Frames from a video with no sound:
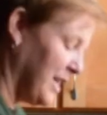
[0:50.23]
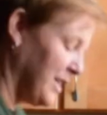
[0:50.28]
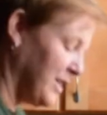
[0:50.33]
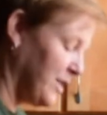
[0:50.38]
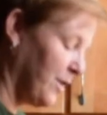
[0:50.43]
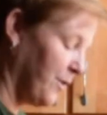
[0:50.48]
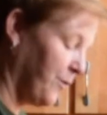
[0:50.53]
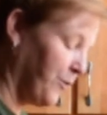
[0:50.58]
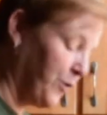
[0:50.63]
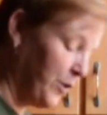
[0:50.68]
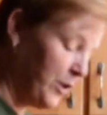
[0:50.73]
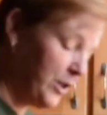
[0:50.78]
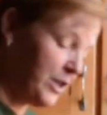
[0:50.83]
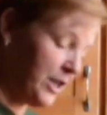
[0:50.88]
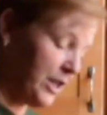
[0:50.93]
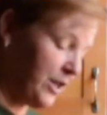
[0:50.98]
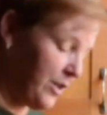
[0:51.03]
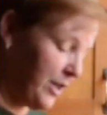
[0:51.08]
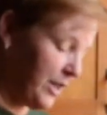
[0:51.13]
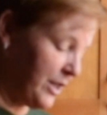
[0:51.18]
So the first
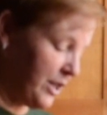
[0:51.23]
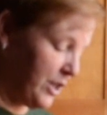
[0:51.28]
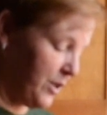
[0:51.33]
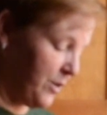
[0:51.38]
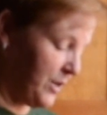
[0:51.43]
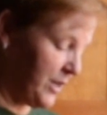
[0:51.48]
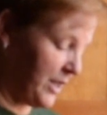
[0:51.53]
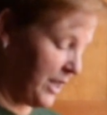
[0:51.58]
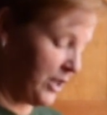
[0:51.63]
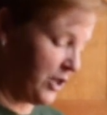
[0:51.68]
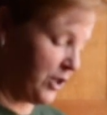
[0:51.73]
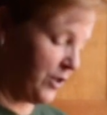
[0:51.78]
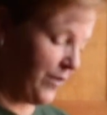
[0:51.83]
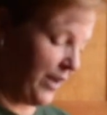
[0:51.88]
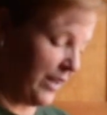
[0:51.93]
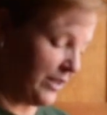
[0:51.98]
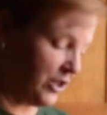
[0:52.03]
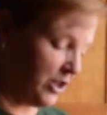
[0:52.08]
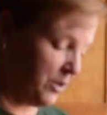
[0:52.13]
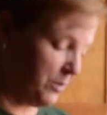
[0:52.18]
thing you need to do is get your
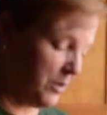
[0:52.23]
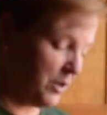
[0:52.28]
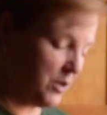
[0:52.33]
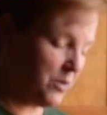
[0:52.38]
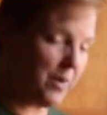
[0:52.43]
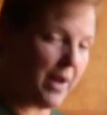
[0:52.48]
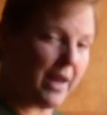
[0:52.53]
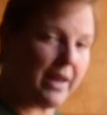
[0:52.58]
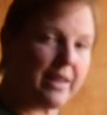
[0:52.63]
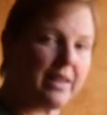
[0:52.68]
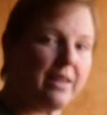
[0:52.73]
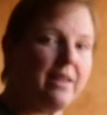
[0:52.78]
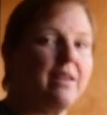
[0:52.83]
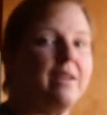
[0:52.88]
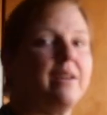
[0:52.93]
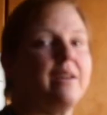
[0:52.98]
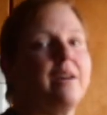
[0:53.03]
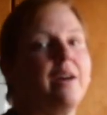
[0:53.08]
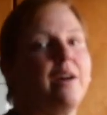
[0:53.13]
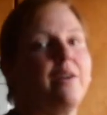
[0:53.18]
vegetables ready.
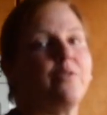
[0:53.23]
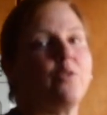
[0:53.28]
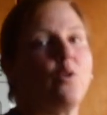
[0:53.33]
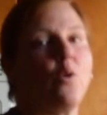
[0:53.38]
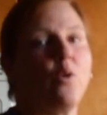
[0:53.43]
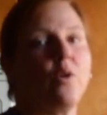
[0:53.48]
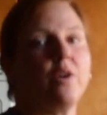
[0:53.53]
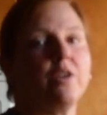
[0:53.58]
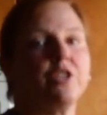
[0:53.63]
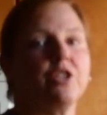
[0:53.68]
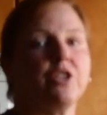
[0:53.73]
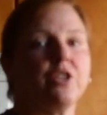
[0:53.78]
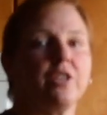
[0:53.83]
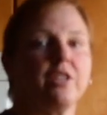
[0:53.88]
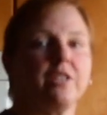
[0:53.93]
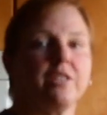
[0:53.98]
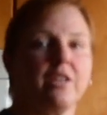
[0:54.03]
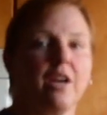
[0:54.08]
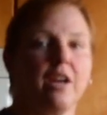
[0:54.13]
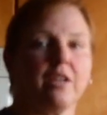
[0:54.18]
Of course, you're
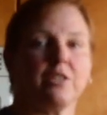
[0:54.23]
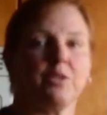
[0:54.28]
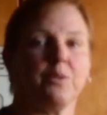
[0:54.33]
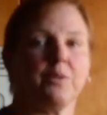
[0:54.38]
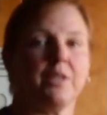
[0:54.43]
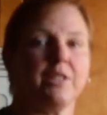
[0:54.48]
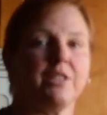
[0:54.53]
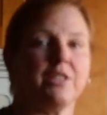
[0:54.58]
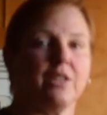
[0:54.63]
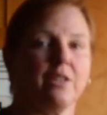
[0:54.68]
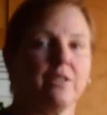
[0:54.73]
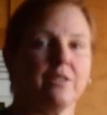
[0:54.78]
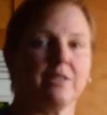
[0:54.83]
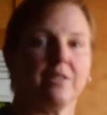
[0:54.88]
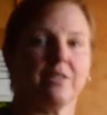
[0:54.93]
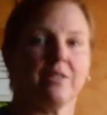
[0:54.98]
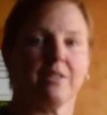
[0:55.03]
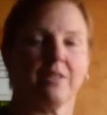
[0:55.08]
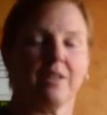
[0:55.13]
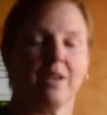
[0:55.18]
going to talk to an
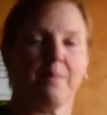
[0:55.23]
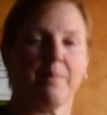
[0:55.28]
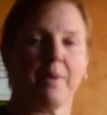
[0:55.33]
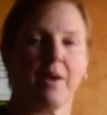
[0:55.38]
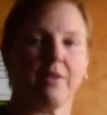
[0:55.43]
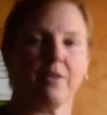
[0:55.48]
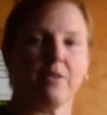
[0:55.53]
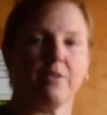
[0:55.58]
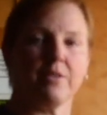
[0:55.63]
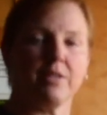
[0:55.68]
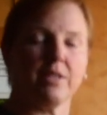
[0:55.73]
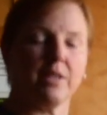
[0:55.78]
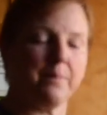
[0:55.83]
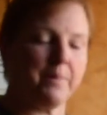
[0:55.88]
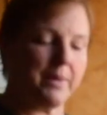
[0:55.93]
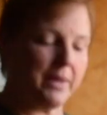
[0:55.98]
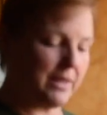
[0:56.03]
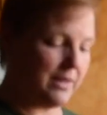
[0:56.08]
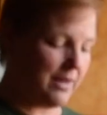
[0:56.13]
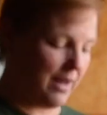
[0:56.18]
adult about using a
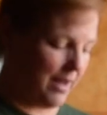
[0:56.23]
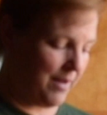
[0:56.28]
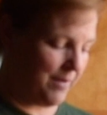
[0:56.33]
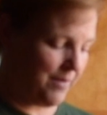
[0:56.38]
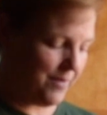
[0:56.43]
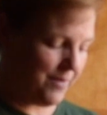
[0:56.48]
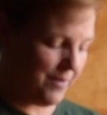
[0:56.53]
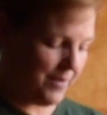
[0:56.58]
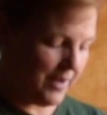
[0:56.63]
big knife.